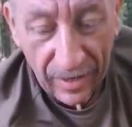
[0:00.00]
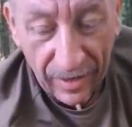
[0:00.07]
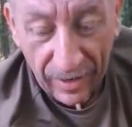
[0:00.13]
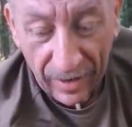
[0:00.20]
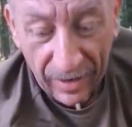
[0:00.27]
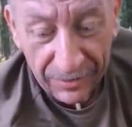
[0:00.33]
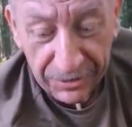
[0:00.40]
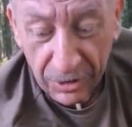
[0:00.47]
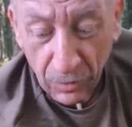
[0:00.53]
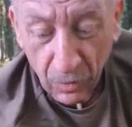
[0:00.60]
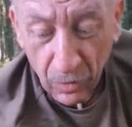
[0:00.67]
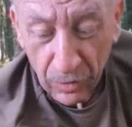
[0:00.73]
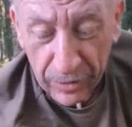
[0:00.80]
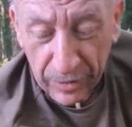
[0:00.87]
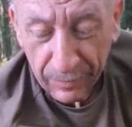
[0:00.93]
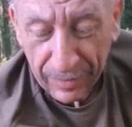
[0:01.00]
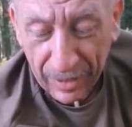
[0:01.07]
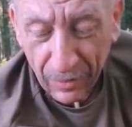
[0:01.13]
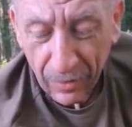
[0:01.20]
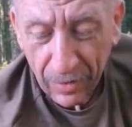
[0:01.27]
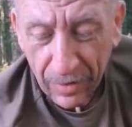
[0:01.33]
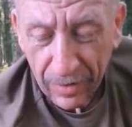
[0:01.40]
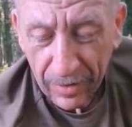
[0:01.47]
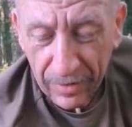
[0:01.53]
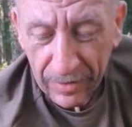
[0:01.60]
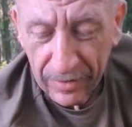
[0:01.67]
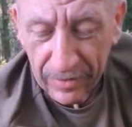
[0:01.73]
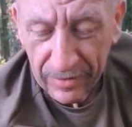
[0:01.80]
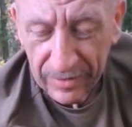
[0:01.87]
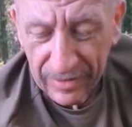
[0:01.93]
I don't worry about
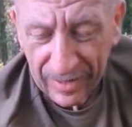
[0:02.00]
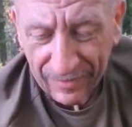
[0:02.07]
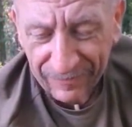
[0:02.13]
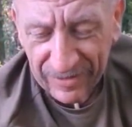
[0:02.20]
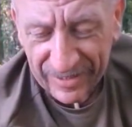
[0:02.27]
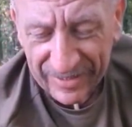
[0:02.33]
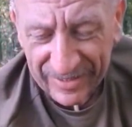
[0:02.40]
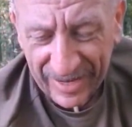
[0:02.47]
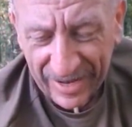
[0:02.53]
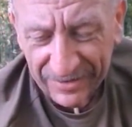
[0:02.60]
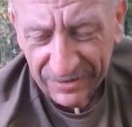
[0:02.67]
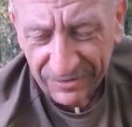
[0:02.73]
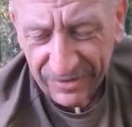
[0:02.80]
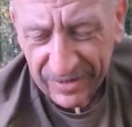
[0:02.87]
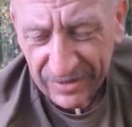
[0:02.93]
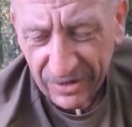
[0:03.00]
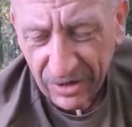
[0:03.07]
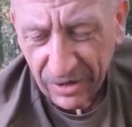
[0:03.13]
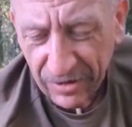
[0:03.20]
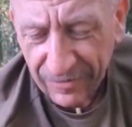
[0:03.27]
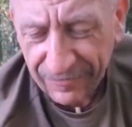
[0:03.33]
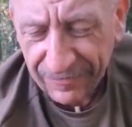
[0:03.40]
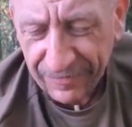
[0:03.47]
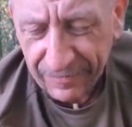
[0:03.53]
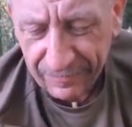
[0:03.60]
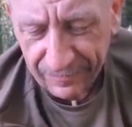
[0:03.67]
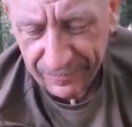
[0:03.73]
leveling anything off.